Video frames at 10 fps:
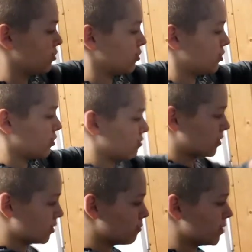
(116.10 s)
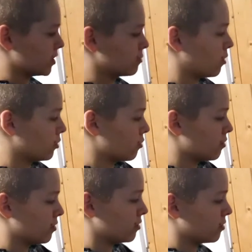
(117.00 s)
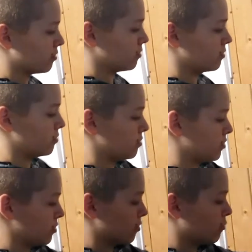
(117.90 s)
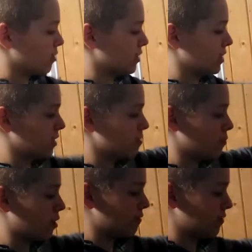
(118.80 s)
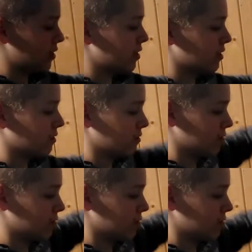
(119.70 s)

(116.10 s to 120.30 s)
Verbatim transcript: just so it's a little bit smaller. You don't wanna snip off this